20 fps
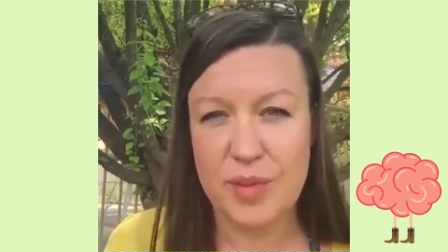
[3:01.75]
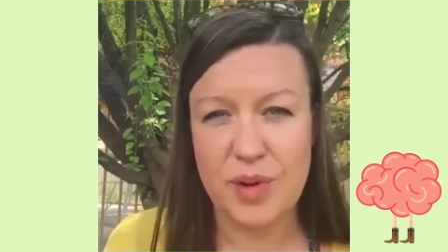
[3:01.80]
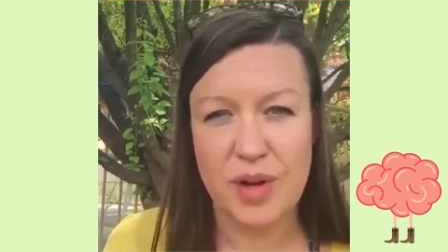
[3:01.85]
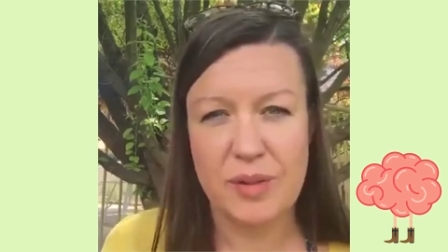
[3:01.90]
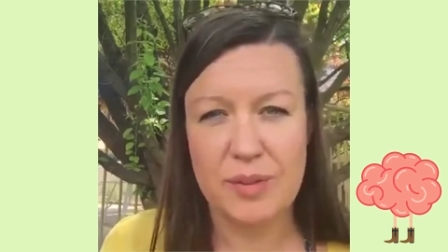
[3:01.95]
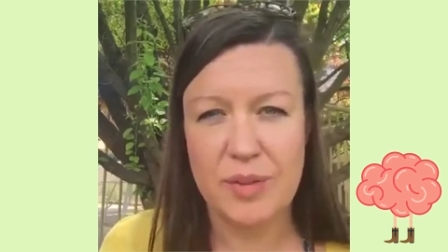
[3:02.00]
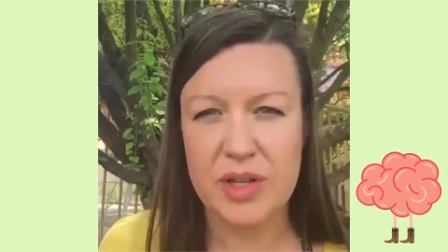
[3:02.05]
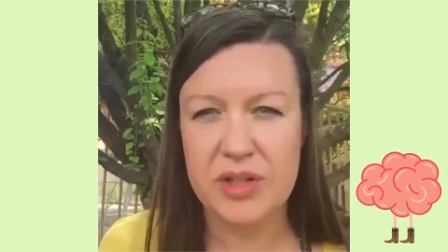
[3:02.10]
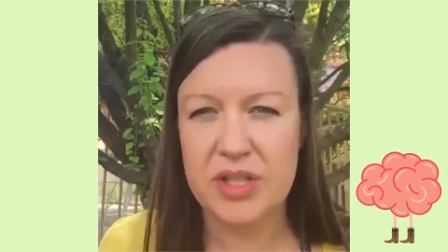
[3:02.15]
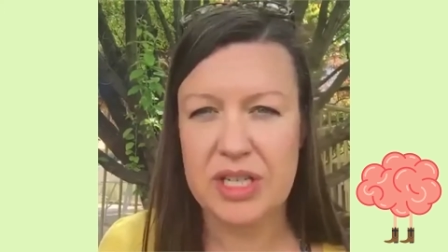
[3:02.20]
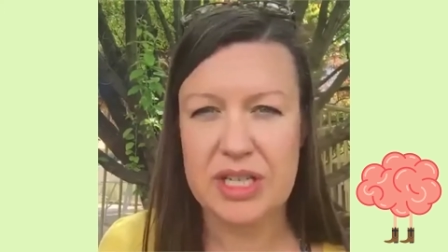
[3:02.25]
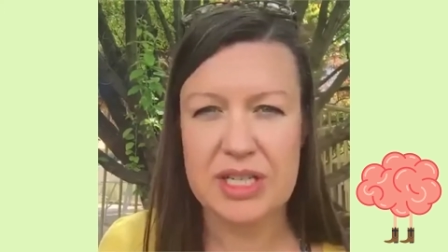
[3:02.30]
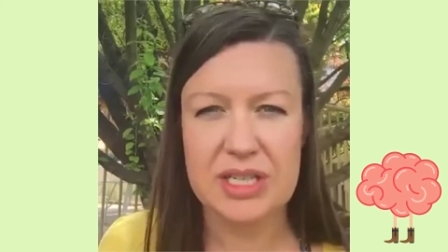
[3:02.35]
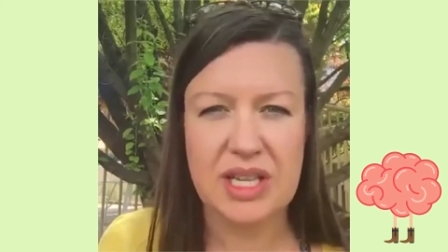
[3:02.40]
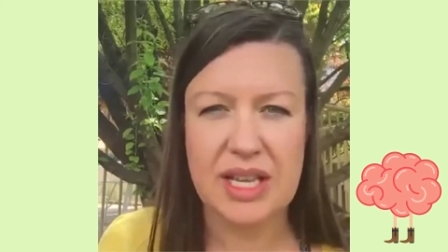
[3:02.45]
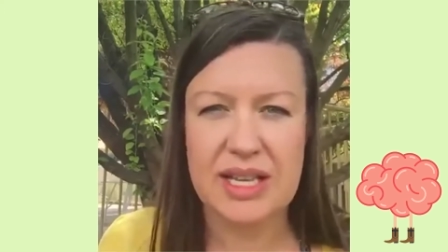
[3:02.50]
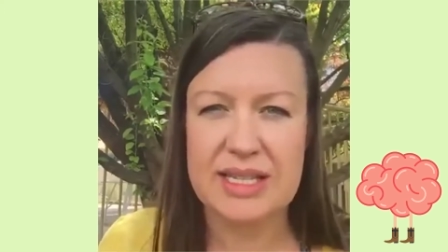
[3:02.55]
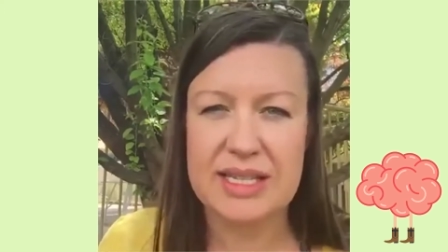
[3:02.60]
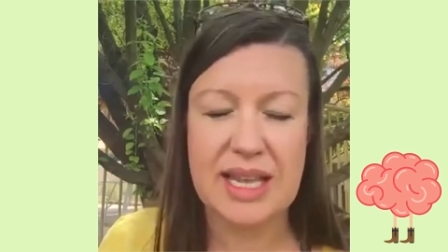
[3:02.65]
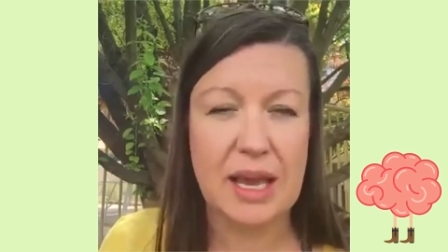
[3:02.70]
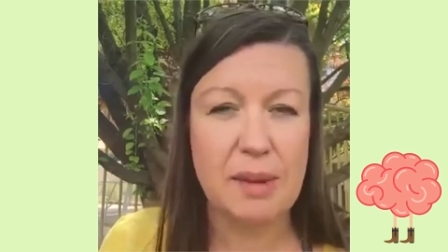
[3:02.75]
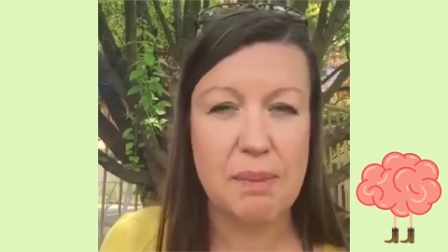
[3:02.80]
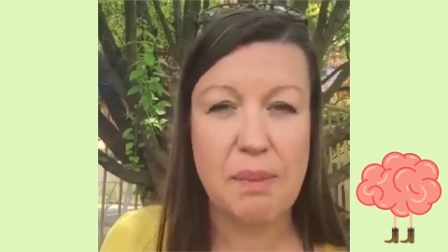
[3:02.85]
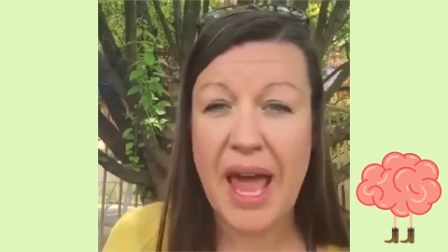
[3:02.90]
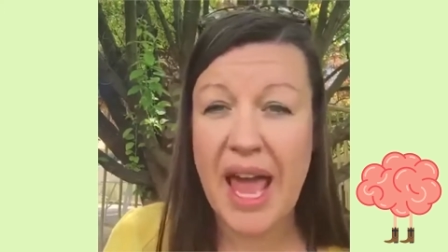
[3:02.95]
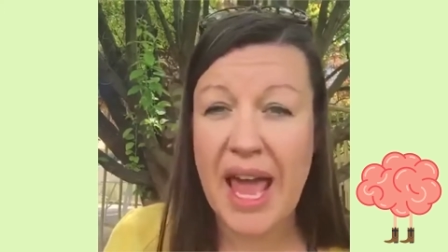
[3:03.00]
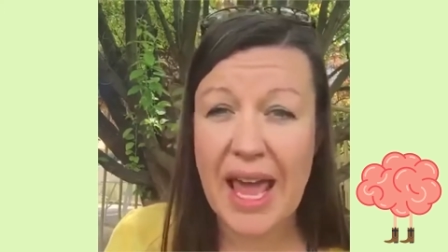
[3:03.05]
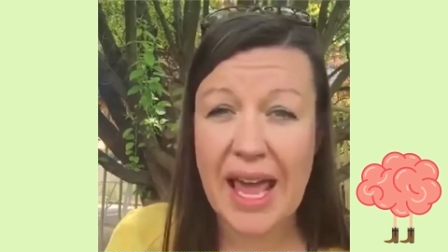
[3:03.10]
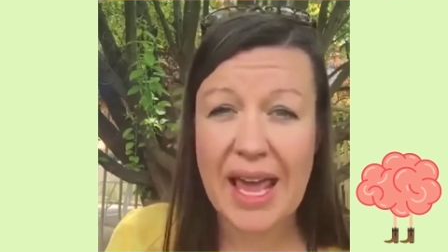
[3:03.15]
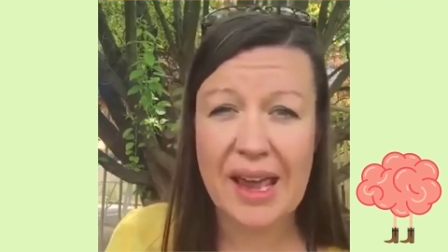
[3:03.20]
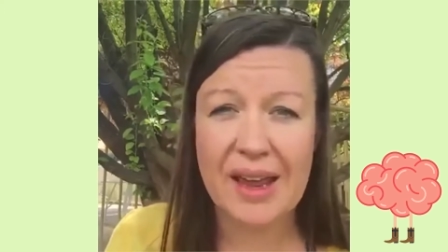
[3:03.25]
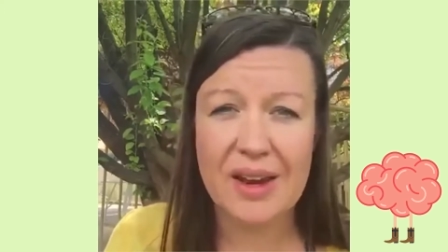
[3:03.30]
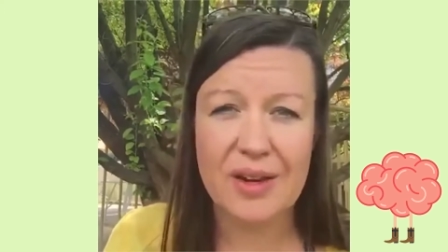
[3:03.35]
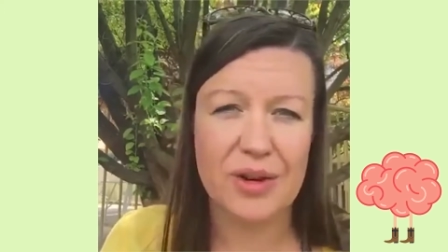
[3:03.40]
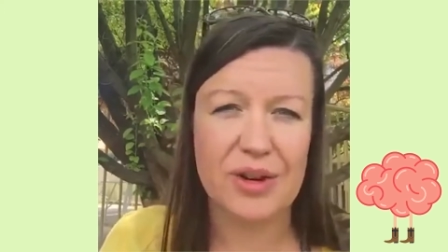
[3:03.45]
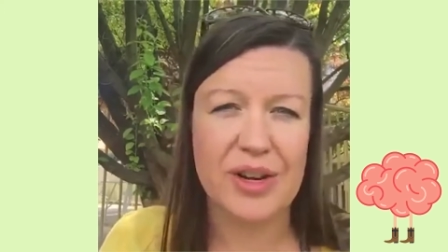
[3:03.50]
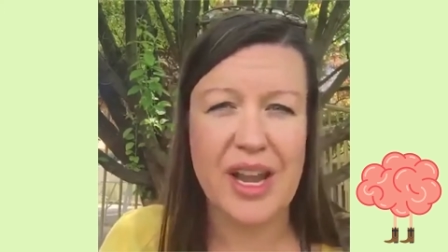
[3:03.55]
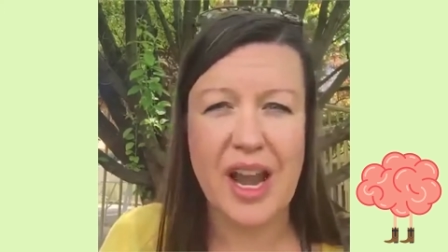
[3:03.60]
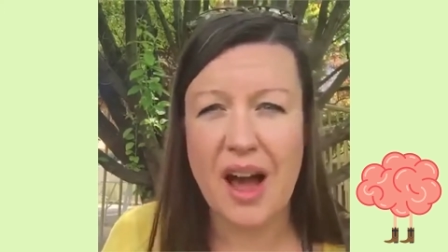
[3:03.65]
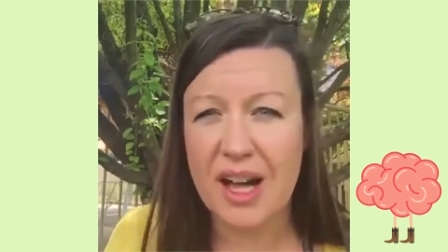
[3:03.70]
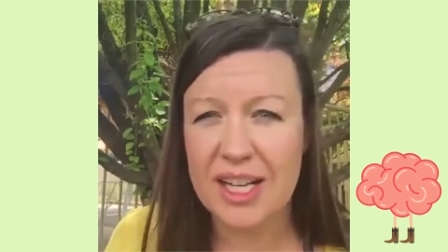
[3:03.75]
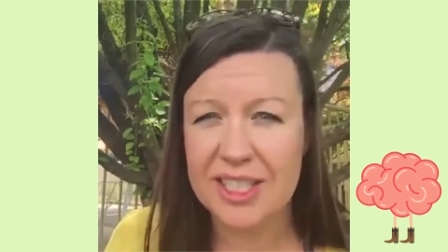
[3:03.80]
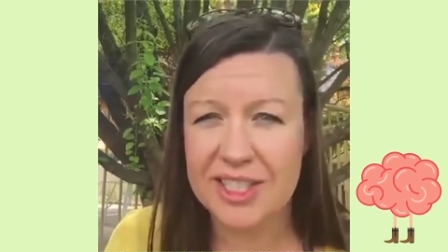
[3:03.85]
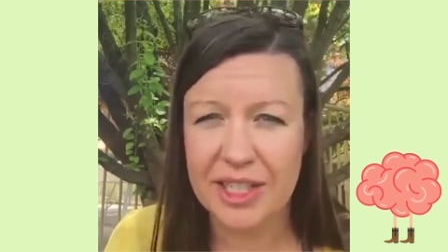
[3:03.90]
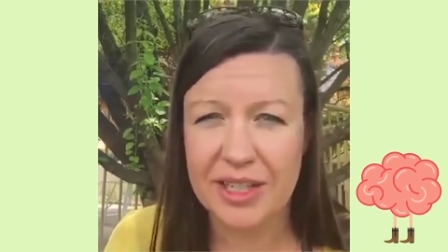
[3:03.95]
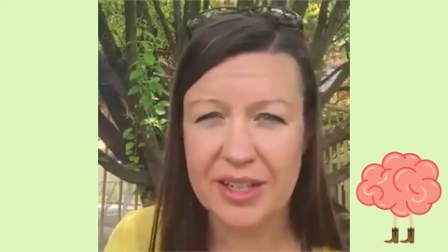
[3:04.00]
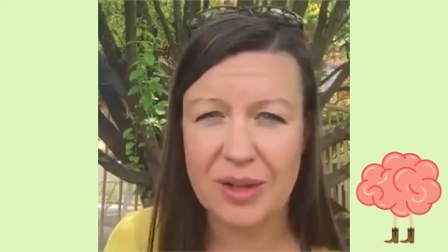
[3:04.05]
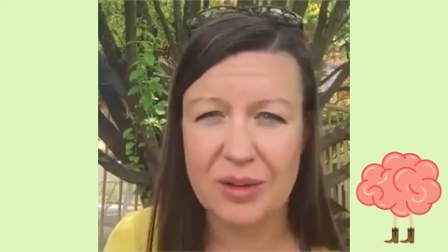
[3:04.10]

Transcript: emotions, let's say pain or nausea